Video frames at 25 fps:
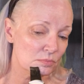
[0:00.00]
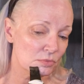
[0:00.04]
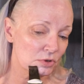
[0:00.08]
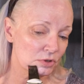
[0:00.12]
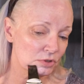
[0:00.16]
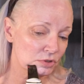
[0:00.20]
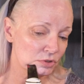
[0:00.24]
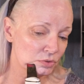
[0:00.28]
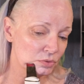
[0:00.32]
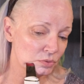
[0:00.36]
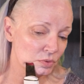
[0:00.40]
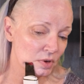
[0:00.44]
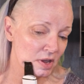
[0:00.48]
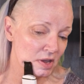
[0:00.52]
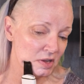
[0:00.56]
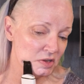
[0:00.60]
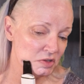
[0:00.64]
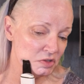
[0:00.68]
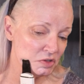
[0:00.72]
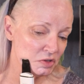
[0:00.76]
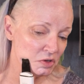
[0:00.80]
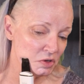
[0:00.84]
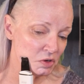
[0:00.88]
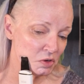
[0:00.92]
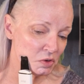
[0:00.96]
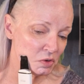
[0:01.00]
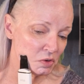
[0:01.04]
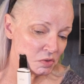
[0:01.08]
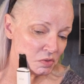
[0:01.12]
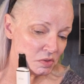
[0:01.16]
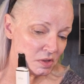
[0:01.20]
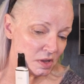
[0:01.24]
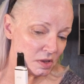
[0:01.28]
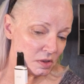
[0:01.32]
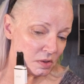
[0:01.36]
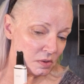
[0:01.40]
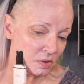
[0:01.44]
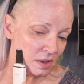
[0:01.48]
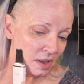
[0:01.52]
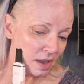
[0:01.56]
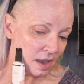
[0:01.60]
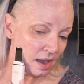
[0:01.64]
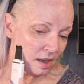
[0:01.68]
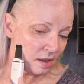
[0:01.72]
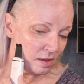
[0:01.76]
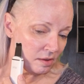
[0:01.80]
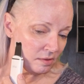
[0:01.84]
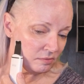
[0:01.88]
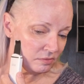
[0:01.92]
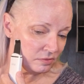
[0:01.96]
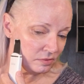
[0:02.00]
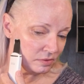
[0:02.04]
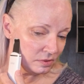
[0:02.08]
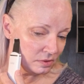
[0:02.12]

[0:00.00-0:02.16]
moisturizer that you have.